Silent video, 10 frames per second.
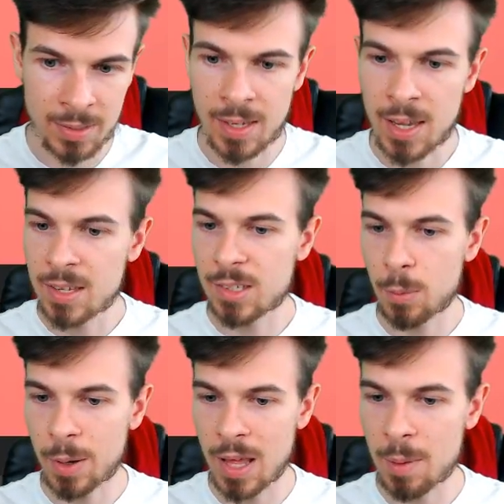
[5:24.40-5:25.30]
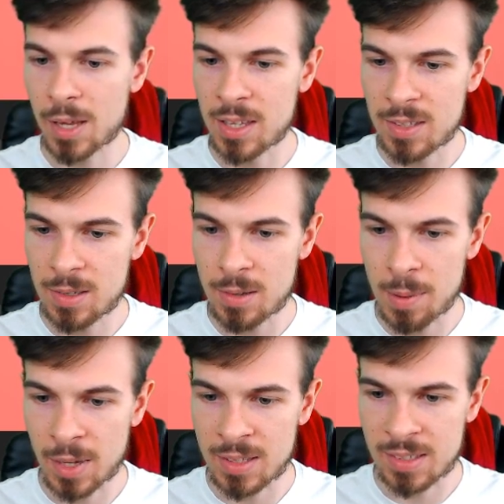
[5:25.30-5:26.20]
So what I'm gonna do, I'm
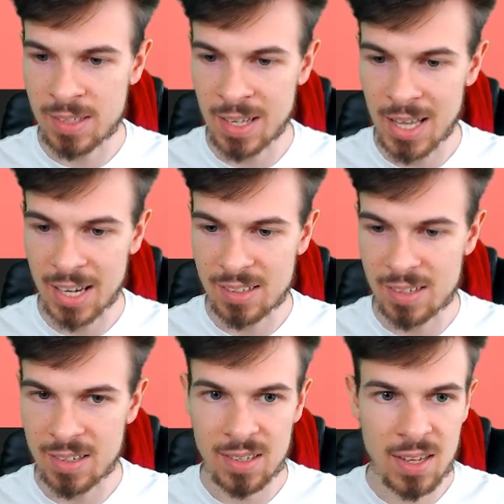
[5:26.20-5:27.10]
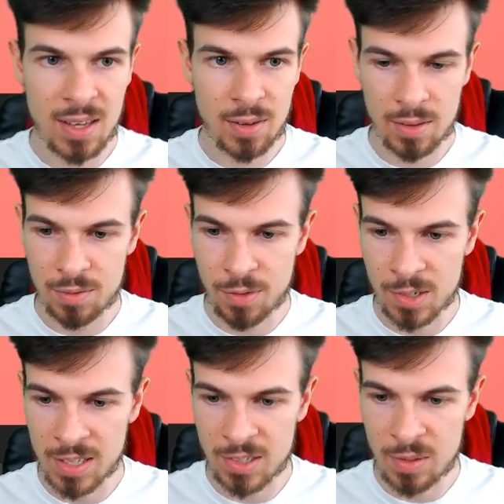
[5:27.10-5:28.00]
gonna select for
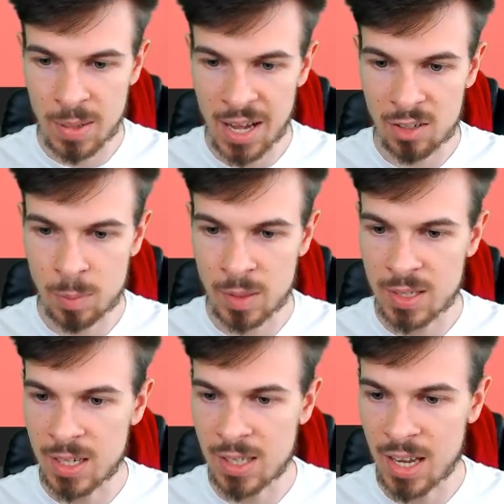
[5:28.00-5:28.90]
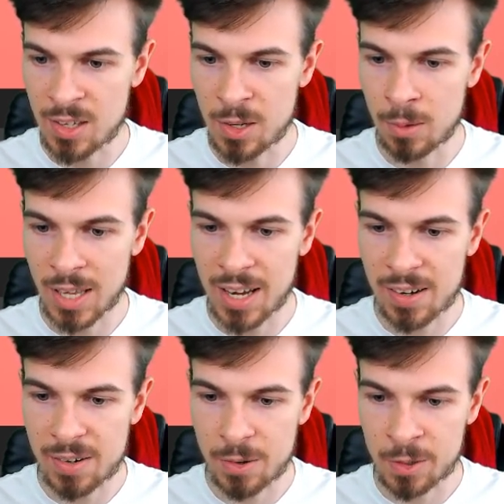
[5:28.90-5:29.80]
this to be output in a new layer
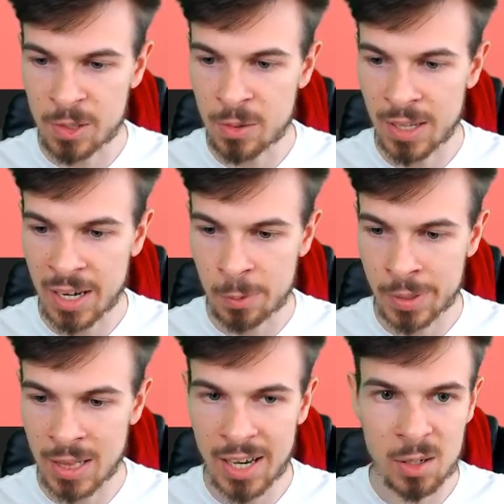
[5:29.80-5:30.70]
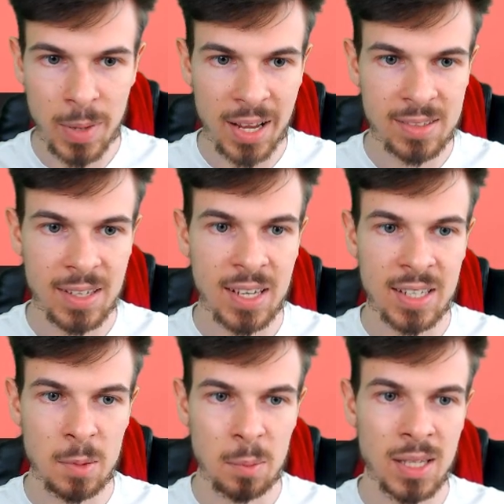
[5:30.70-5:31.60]
or new layer with layer mask, hit
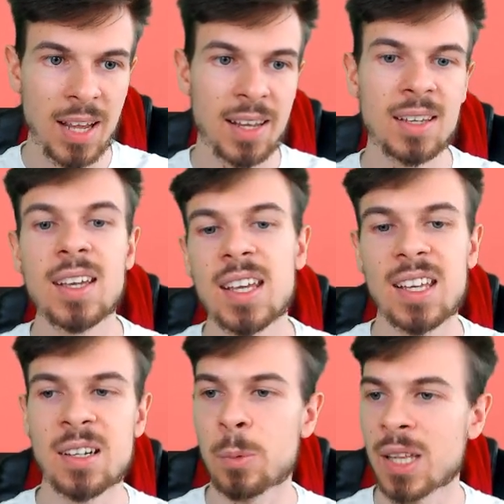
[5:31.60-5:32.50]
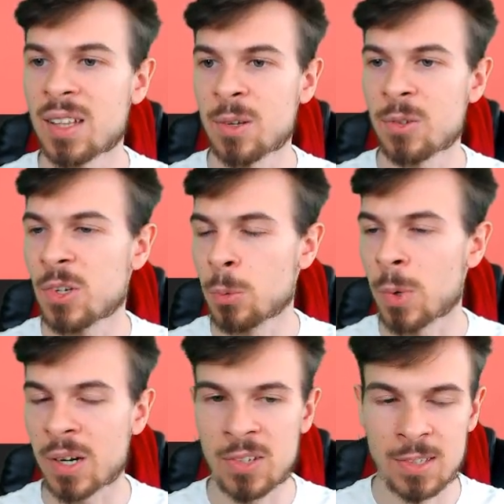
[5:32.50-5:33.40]
apply. Either one of those should work
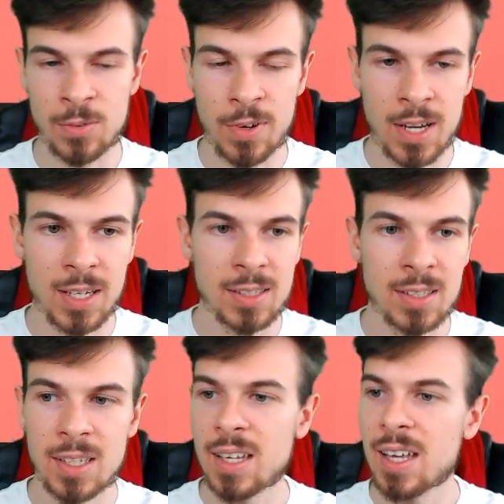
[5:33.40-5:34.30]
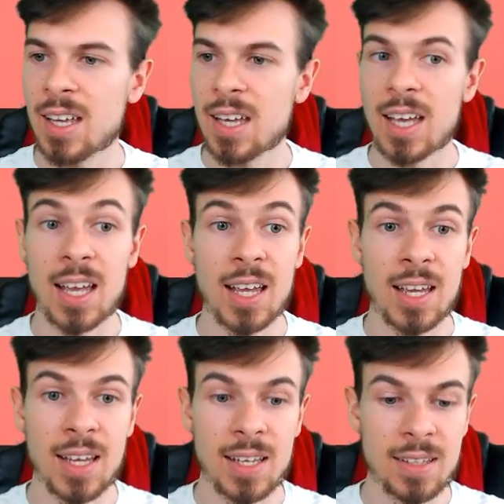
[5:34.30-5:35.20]
just fine.
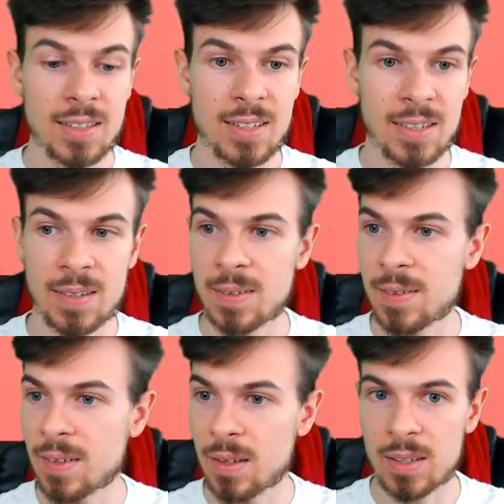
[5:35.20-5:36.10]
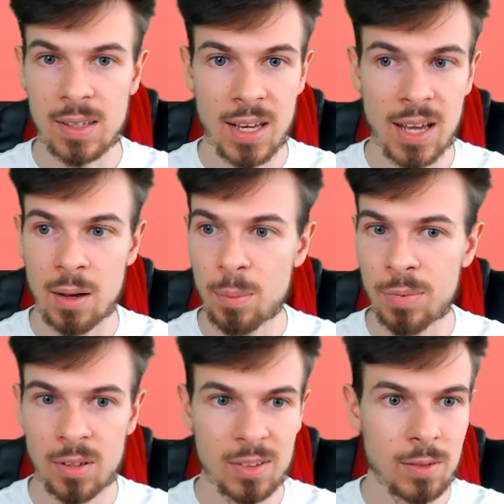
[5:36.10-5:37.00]
And yeah,
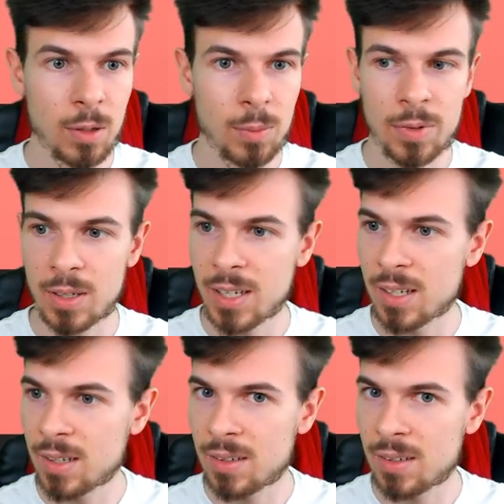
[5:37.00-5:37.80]
hopefully